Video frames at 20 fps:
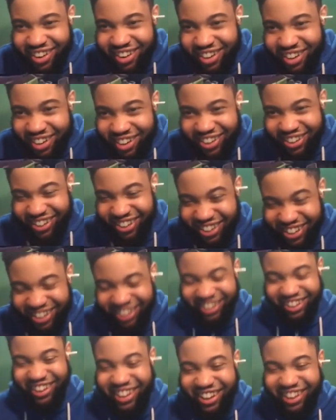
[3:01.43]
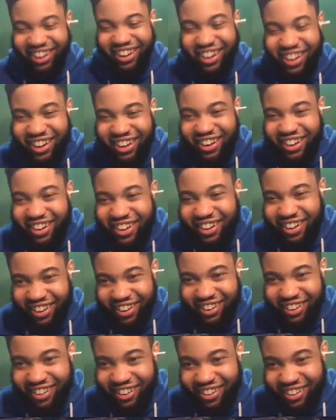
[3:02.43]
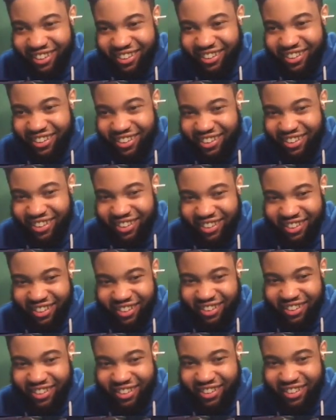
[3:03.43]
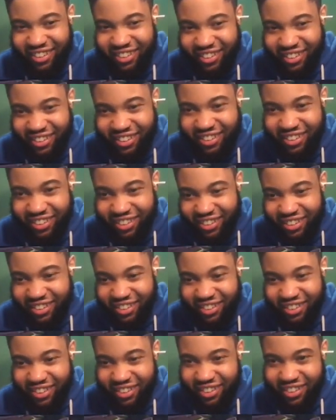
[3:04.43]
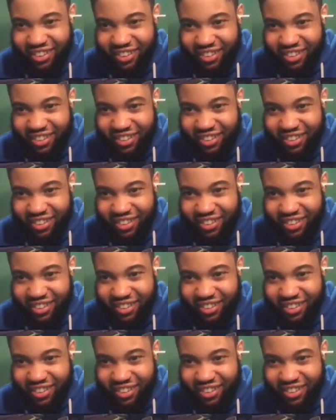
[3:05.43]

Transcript: [no speech]